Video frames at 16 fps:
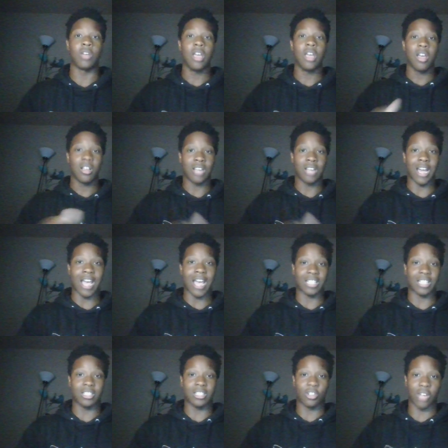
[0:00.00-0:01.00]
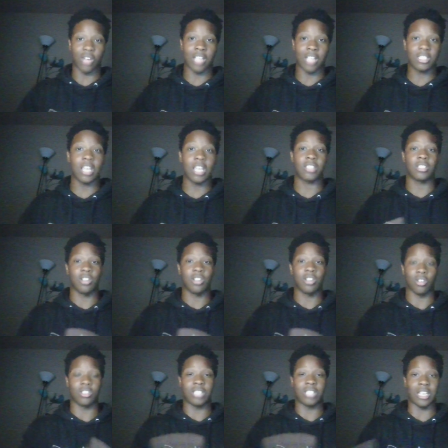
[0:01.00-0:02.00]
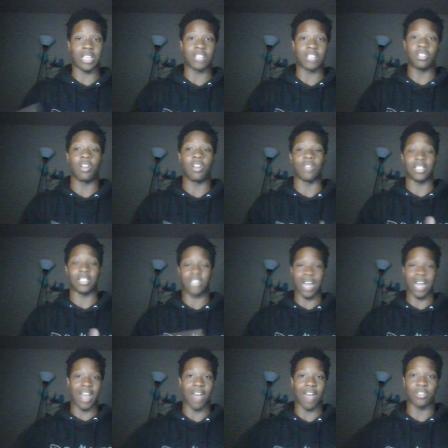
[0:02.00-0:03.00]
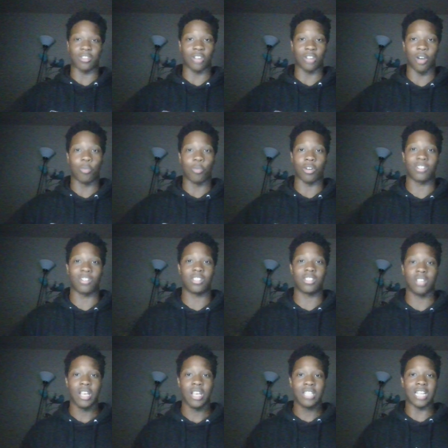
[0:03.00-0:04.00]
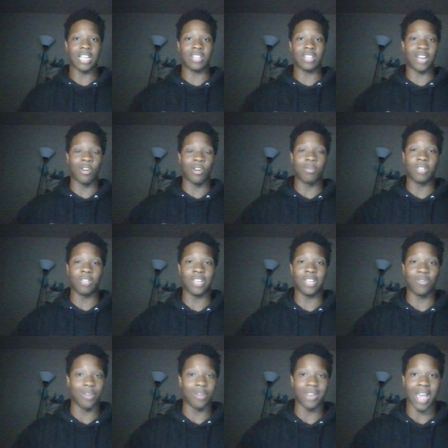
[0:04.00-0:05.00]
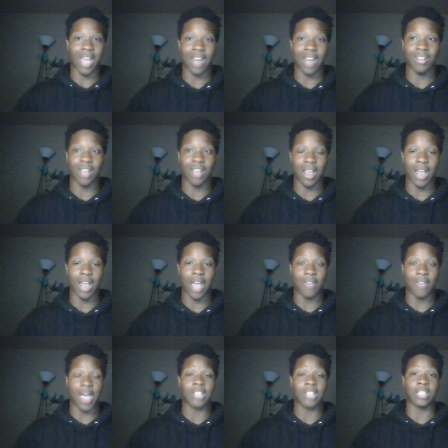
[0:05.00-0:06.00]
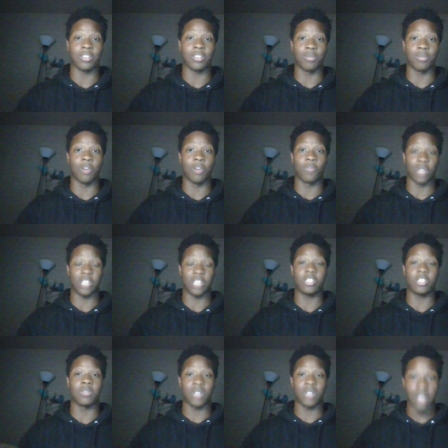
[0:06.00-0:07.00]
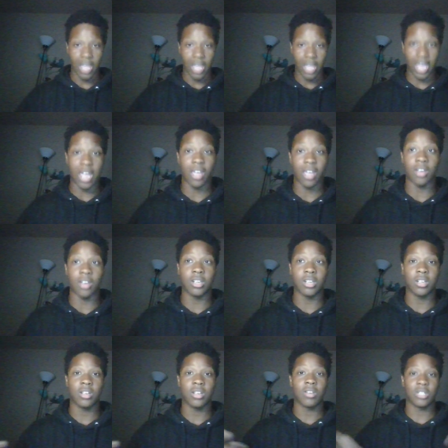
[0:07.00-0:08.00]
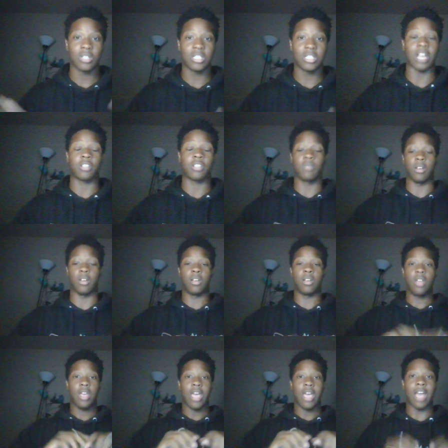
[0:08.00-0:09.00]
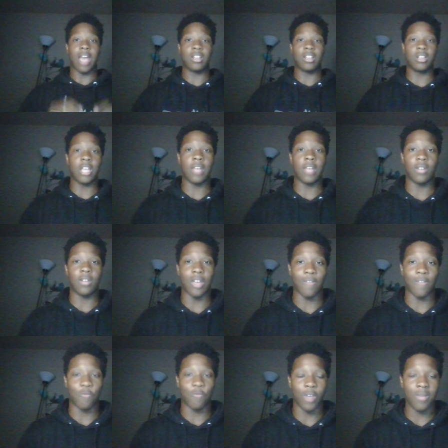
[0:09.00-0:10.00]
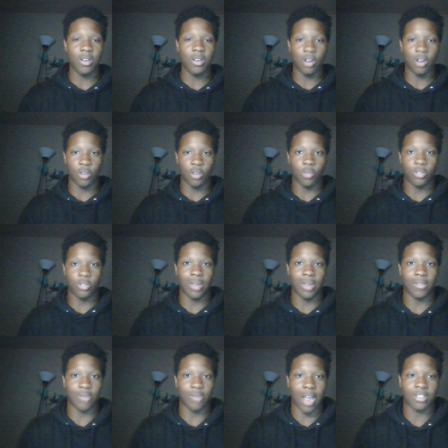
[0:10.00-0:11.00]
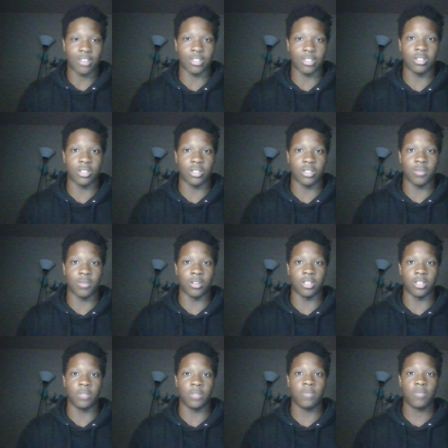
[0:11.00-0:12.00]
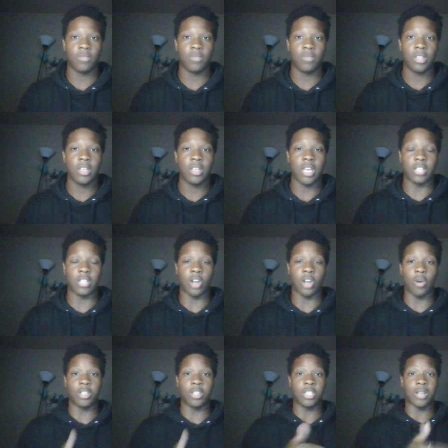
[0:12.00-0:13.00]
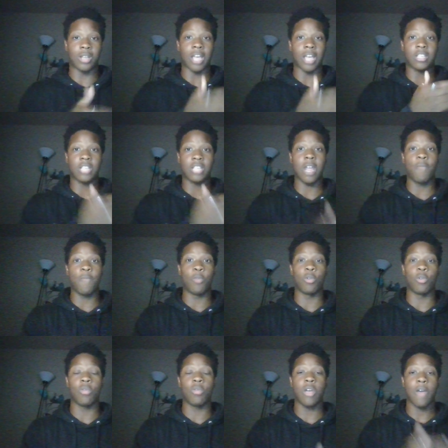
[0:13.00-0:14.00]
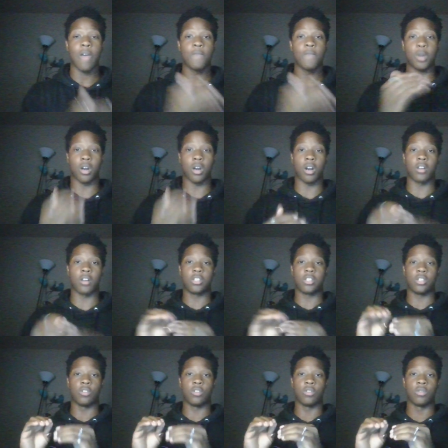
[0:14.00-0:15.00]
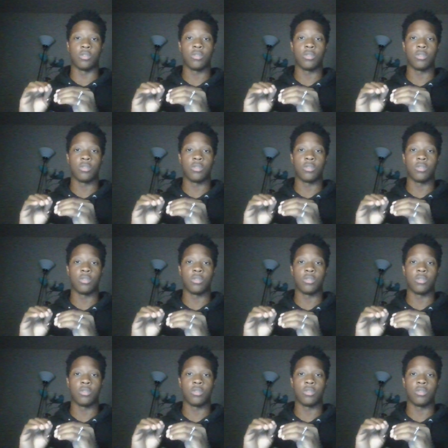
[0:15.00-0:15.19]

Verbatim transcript: Guy asked girl has sex, girl could say yes or no. That's kind of how this all works. So that's why I don't believe women had have access to both relationships and sex. But at the end of the day, if women are the ones who have access to this ability, it's always seen as shameful for her to